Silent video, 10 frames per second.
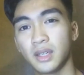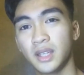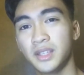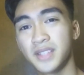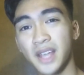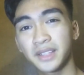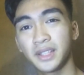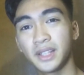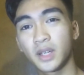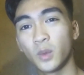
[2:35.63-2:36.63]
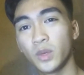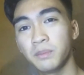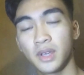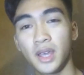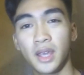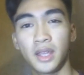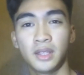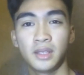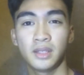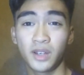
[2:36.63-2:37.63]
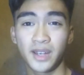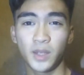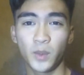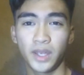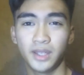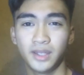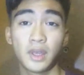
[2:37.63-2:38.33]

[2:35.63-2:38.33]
and he's acting like a wimp and he ran away.